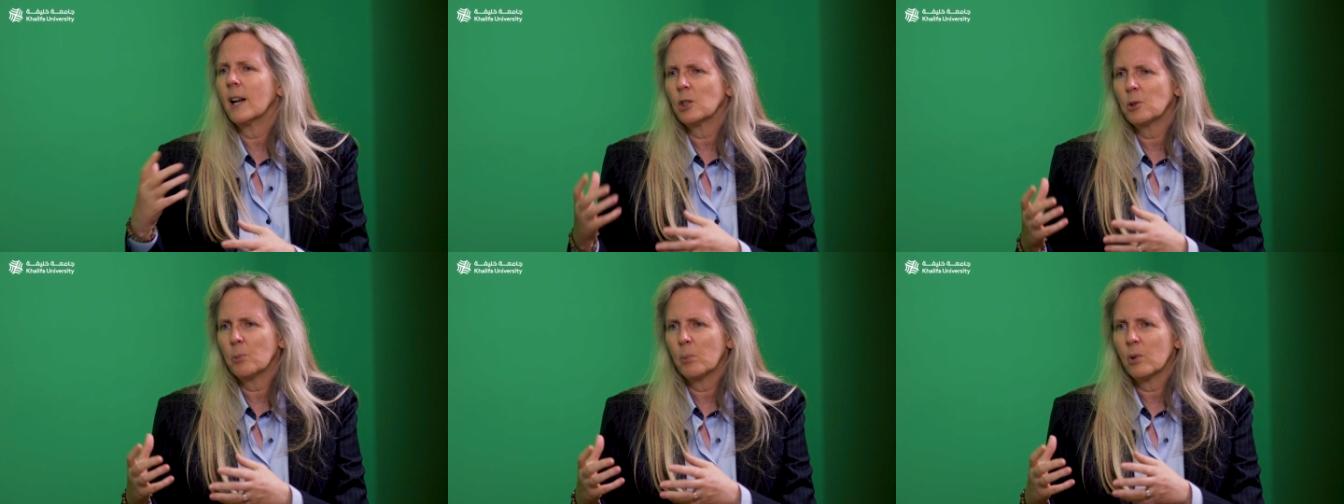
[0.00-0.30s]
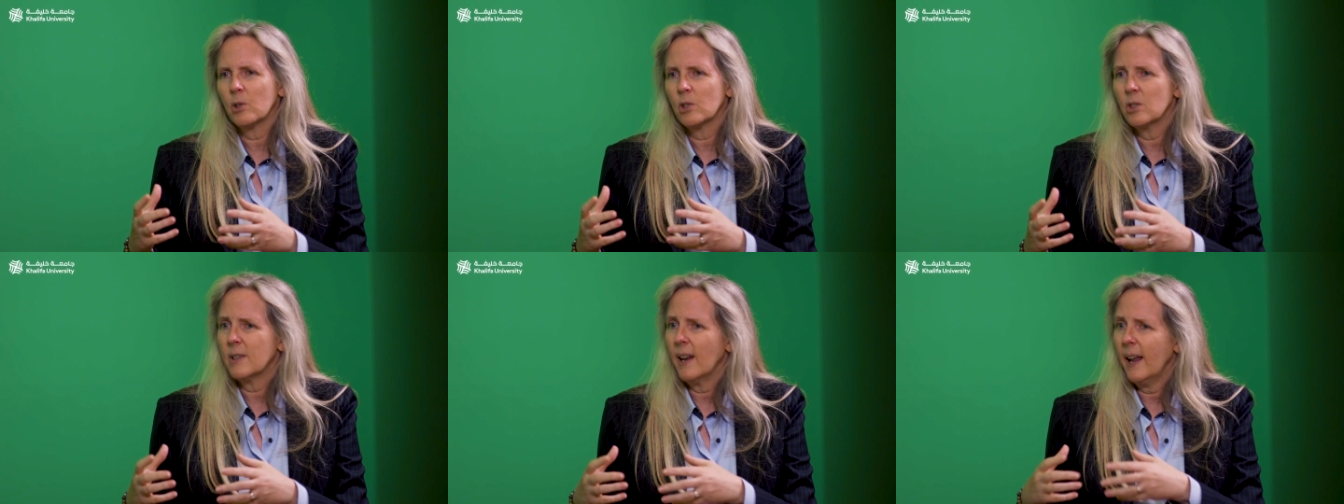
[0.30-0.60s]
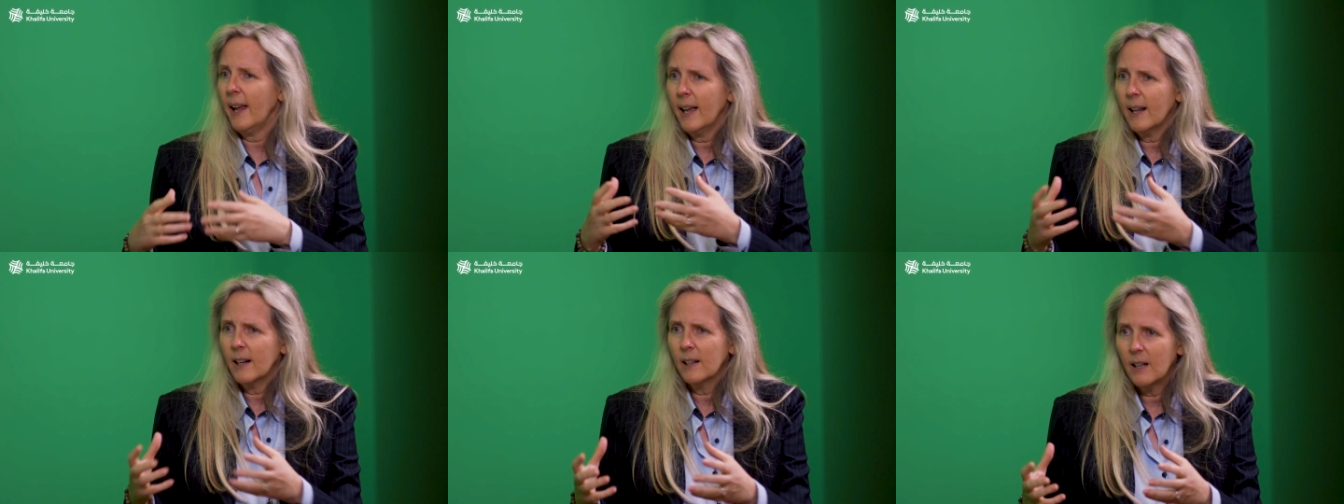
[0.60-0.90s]
experts
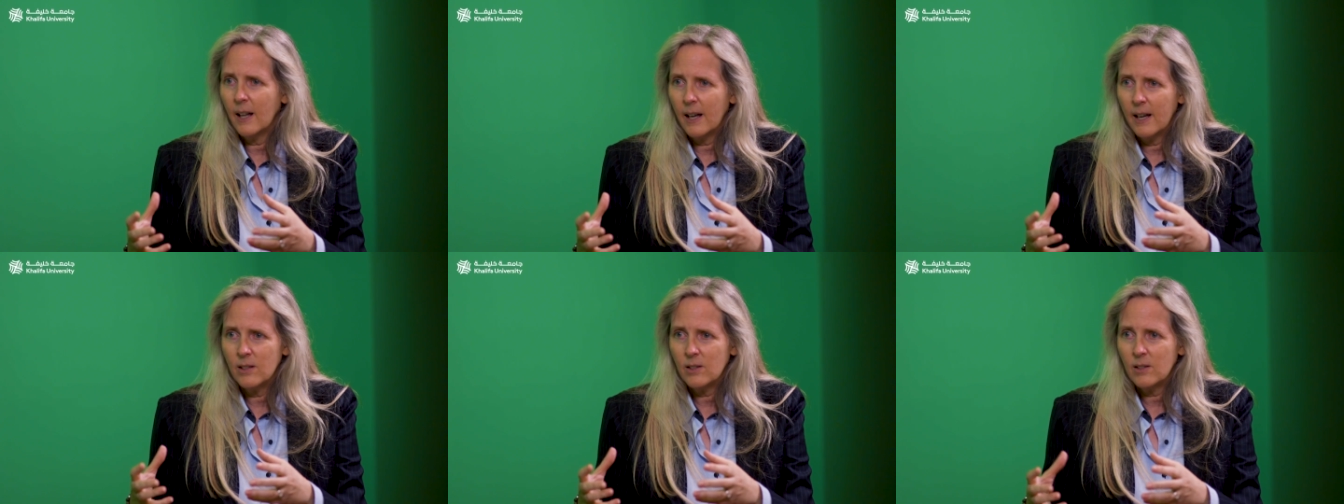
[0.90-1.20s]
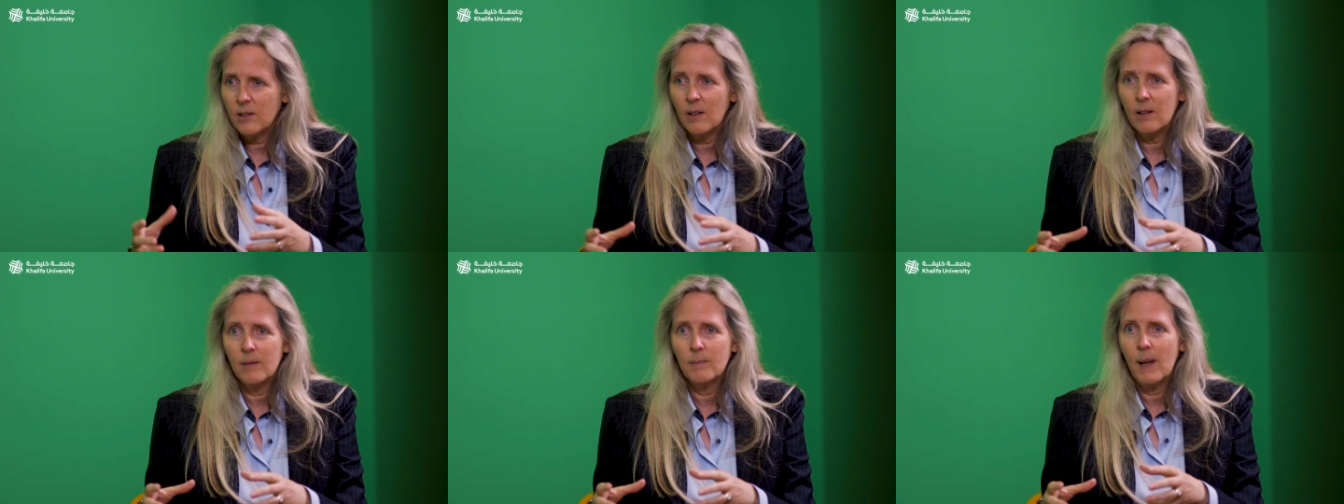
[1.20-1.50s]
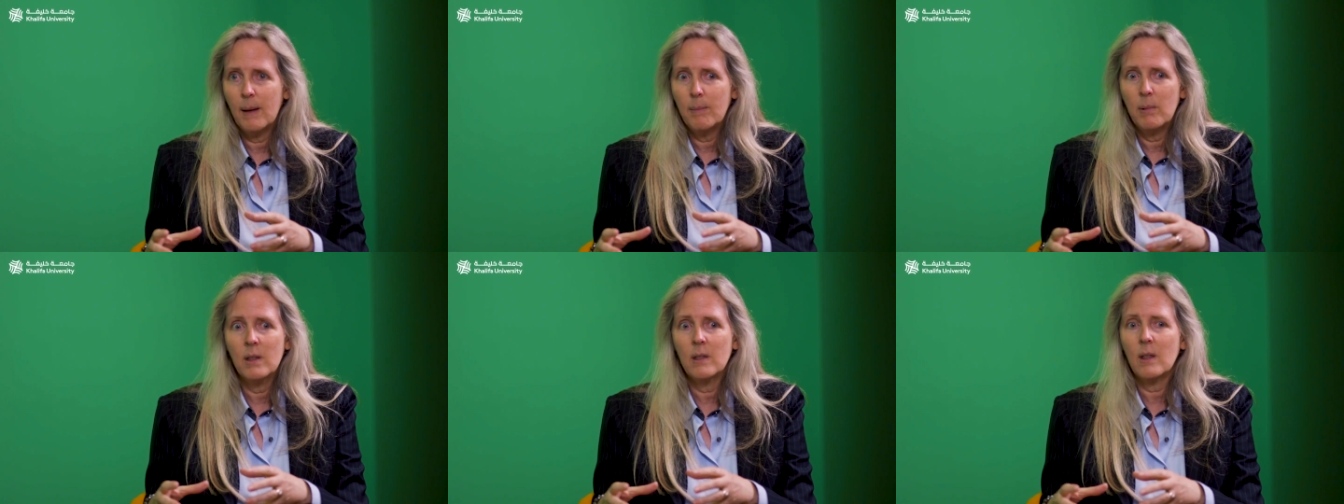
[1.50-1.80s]
to analyze the
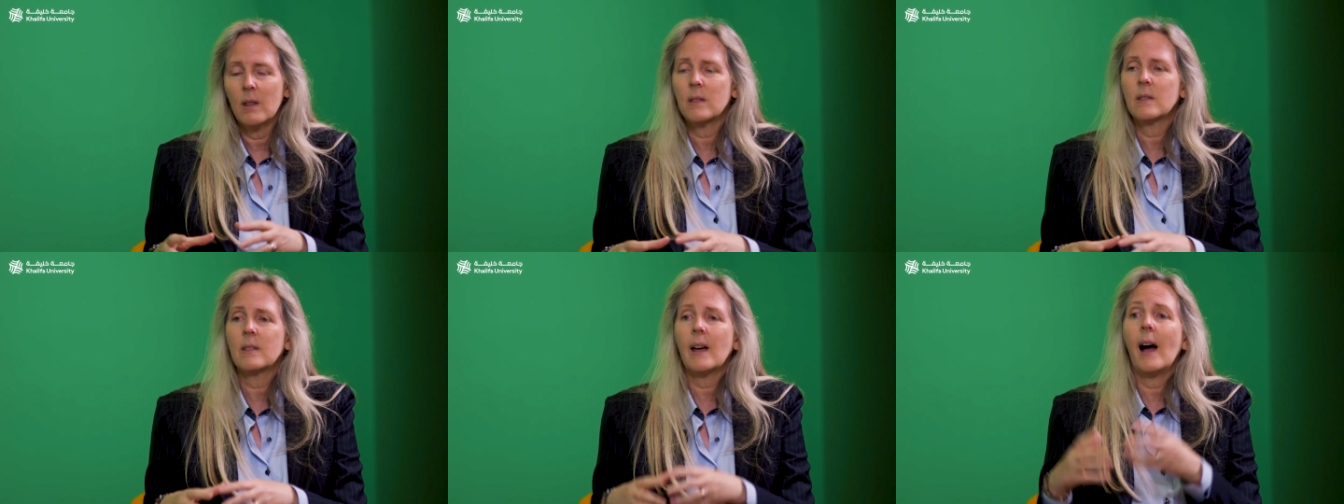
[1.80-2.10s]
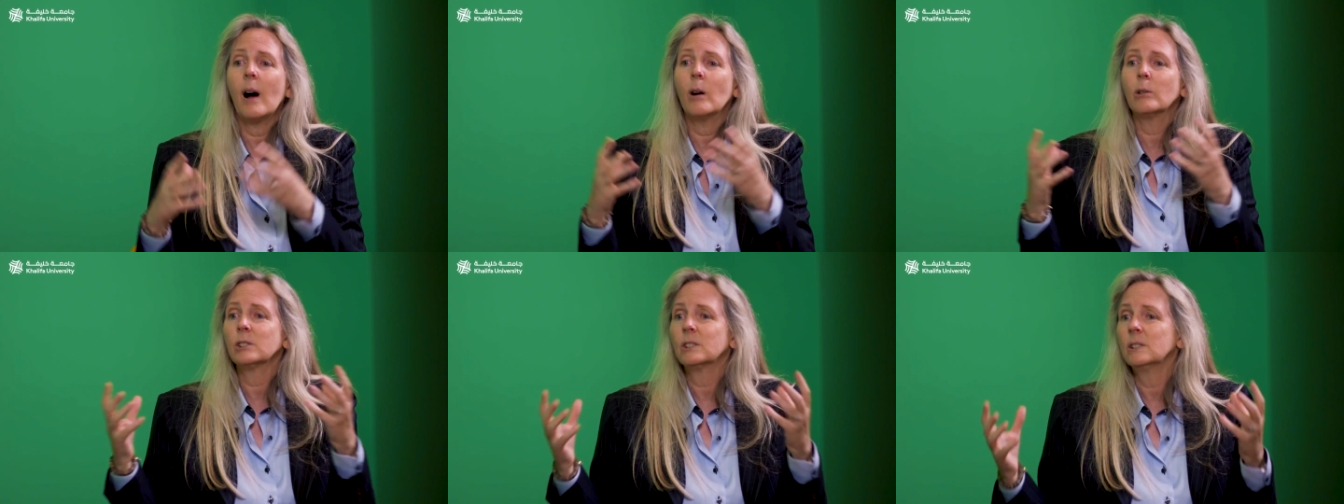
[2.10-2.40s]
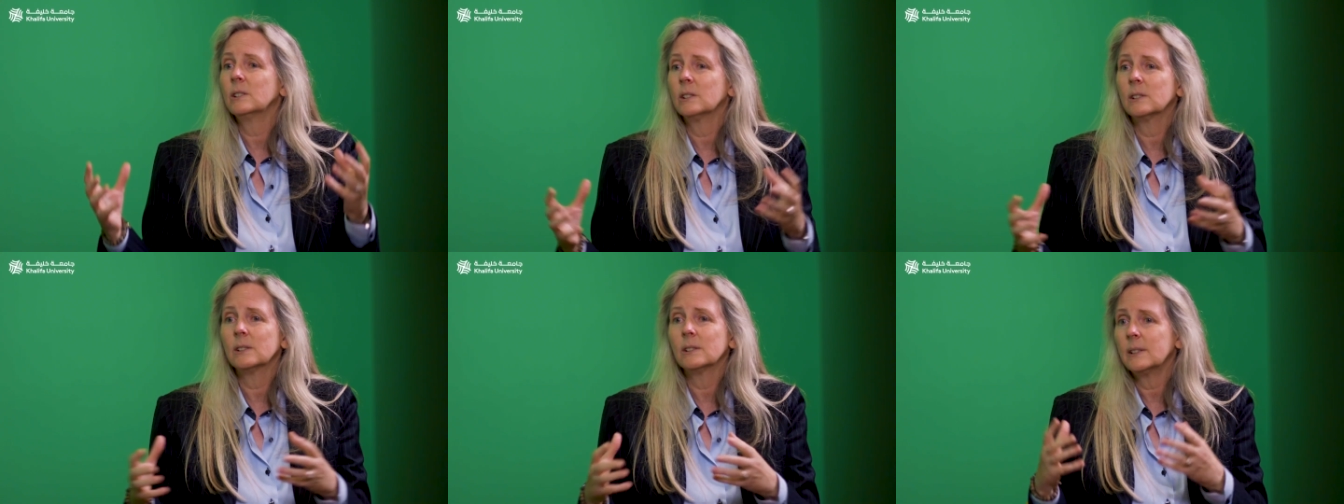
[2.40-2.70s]
maybe the thousands